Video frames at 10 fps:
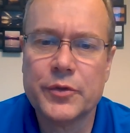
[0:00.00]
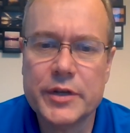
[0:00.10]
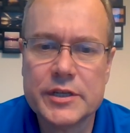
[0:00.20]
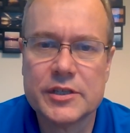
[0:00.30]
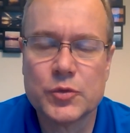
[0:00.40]
of the
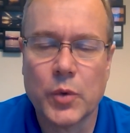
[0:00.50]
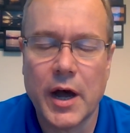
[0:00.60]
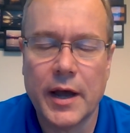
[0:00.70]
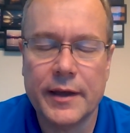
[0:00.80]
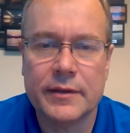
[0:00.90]
reasons
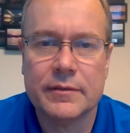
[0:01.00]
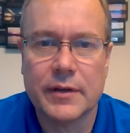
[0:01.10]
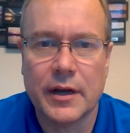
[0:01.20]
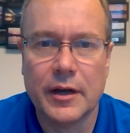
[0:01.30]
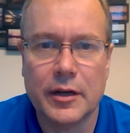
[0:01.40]
why
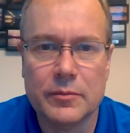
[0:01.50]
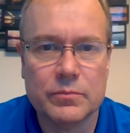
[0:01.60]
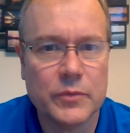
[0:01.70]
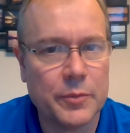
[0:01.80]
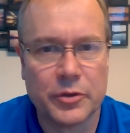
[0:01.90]

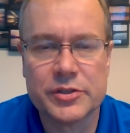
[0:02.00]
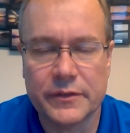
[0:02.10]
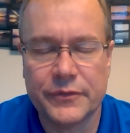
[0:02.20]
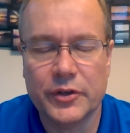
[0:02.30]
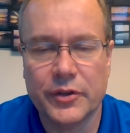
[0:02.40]
um, I
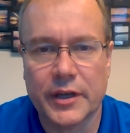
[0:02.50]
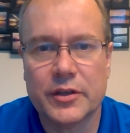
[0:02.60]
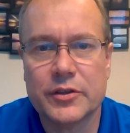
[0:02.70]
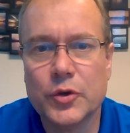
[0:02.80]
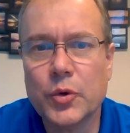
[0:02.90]
personally feel that
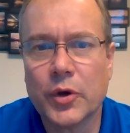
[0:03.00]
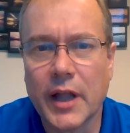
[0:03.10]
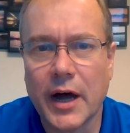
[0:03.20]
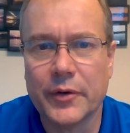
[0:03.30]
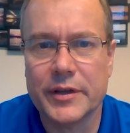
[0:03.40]
Google
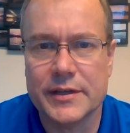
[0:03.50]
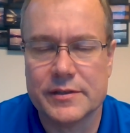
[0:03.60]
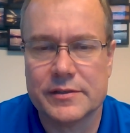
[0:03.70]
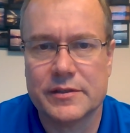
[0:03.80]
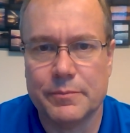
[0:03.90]
Cloud
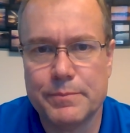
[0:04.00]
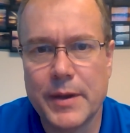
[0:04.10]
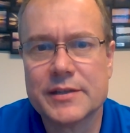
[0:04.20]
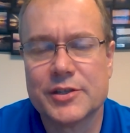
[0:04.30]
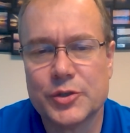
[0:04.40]
is the
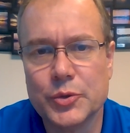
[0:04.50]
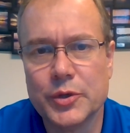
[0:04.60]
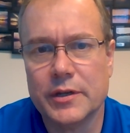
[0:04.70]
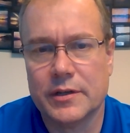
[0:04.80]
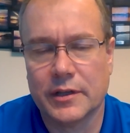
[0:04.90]
best
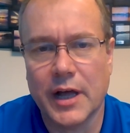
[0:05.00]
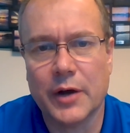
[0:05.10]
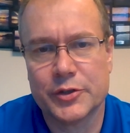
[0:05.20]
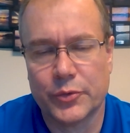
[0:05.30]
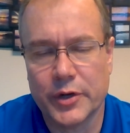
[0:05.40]
suited
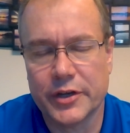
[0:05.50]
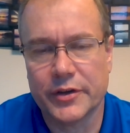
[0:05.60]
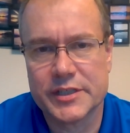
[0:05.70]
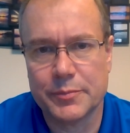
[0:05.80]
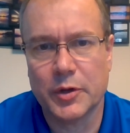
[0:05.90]
cloud to run
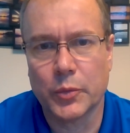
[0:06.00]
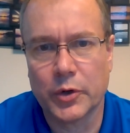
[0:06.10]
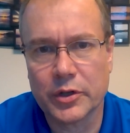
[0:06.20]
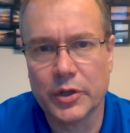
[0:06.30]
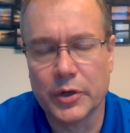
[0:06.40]
your SAP
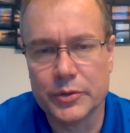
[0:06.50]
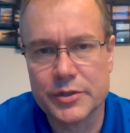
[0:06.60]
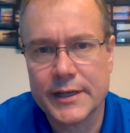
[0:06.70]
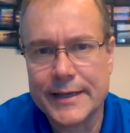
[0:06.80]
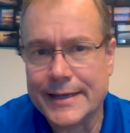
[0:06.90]

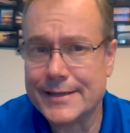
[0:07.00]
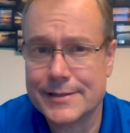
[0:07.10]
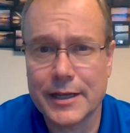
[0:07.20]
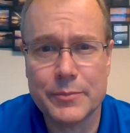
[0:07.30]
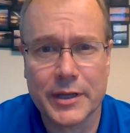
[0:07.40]
workloads is
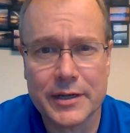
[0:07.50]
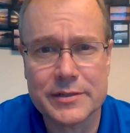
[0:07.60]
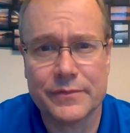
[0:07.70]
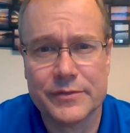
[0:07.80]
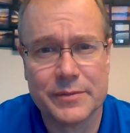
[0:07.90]
again
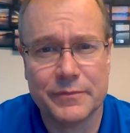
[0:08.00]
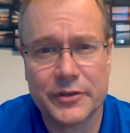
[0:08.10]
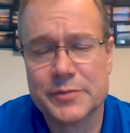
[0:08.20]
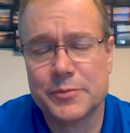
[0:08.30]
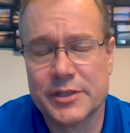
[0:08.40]
because of some
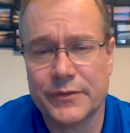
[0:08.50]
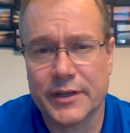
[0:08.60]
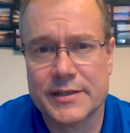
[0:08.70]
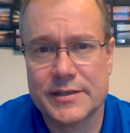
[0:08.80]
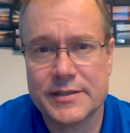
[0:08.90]
very
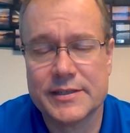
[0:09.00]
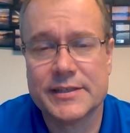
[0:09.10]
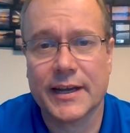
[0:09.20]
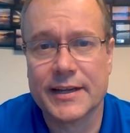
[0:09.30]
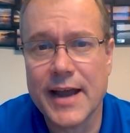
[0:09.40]
specific
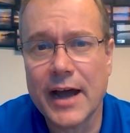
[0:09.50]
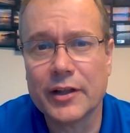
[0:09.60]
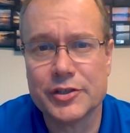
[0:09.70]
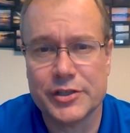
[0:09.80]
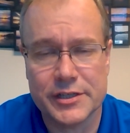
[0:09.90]

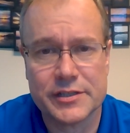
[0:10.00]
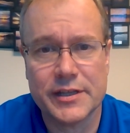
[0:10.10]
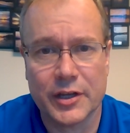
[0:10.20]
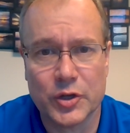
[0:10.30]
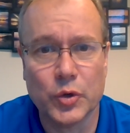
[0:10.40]
technologies
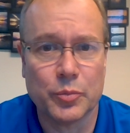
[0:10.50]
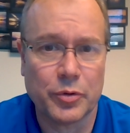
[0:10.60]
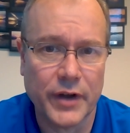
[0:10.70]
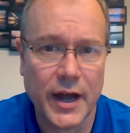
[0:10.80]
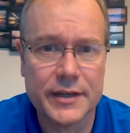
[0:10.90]
that Google
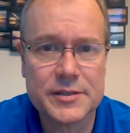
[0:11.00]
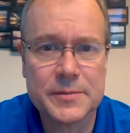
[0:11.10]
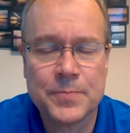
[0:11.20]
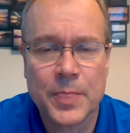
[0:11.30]
provides.